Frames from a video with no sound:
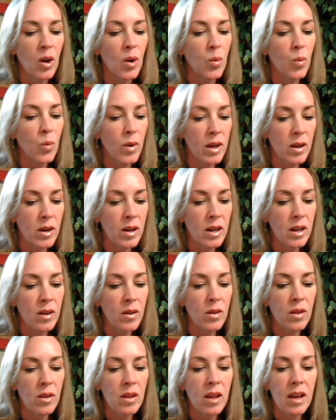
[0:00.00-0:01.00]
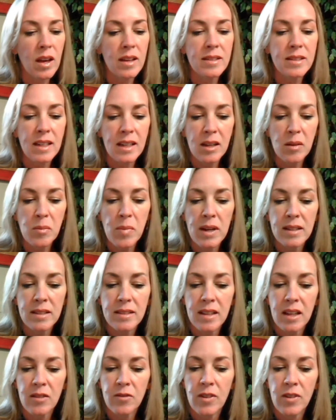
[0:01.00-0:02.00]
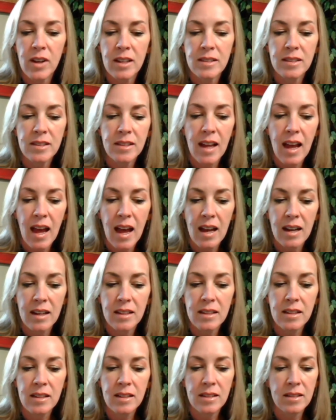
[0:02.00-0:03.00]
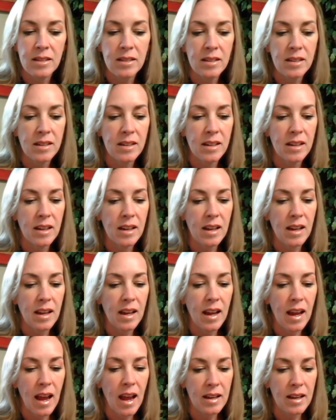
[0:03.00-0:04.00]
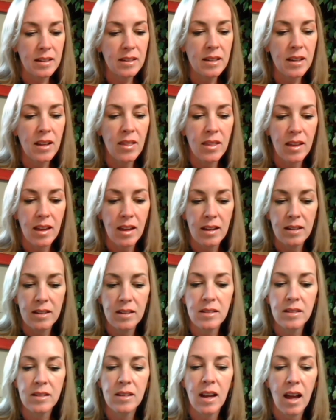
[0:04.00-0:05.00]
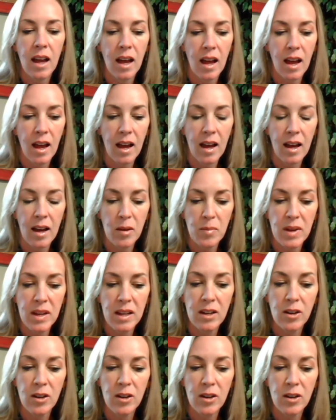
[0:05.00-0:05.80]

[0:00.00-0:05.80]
when a second baseline phase is added and then a